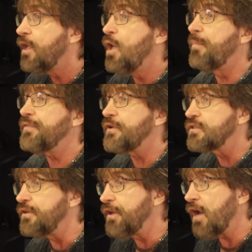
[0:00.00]
but there's
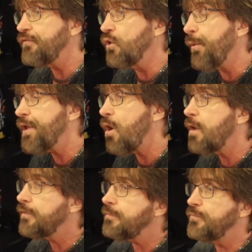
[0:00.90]
enough going on in
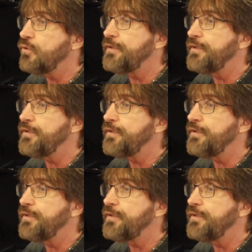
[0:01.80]
the movie to